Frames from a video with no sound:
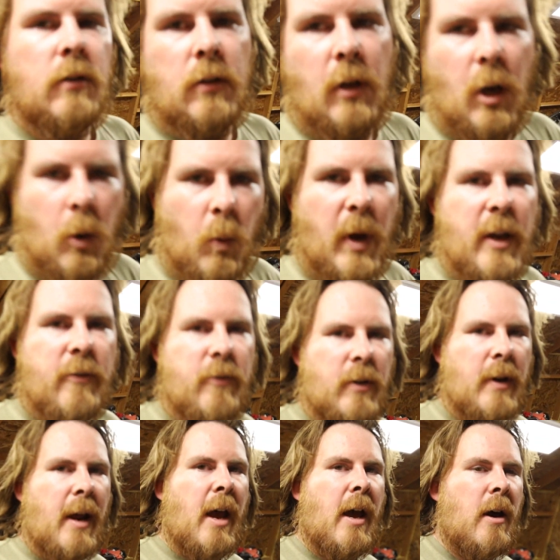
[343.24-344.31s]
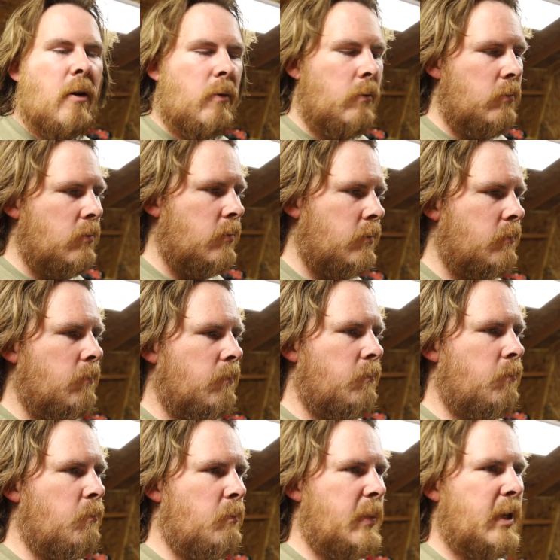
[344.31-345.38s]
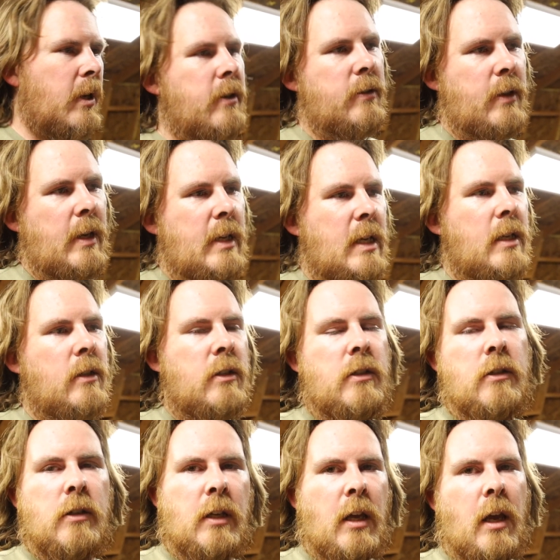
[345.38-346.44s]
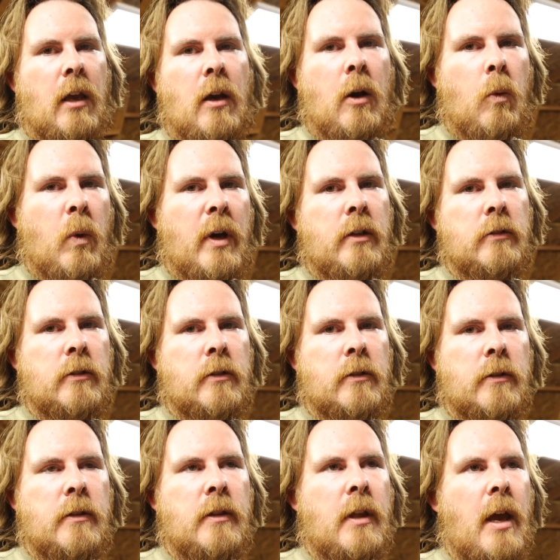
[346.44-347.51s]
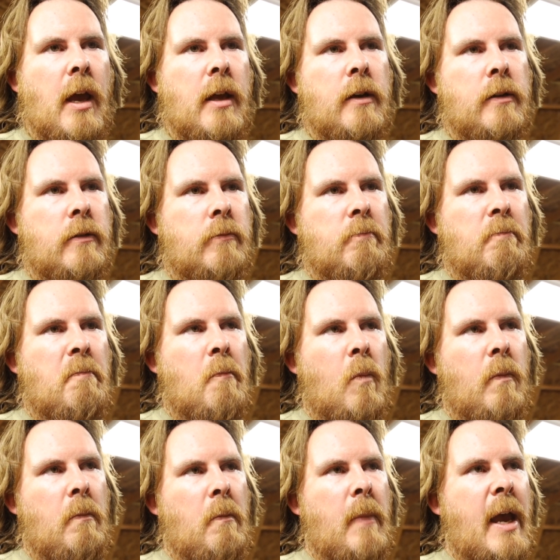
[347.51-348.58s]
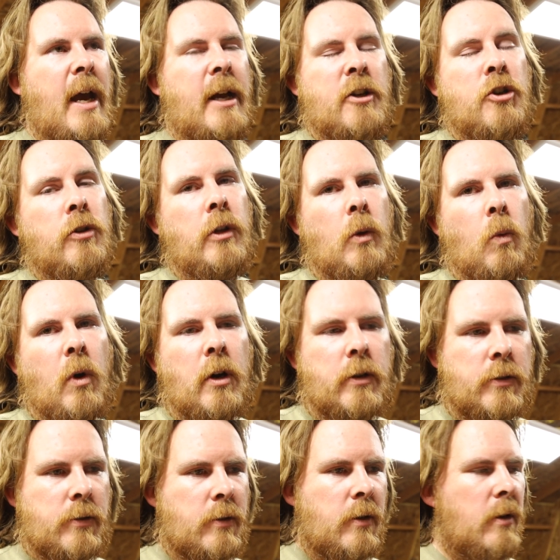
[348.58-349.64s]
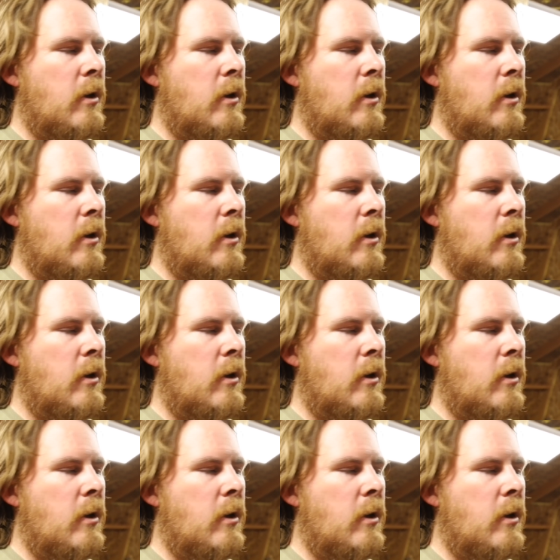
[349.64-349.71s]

away for now because I need to get a welder that actually works.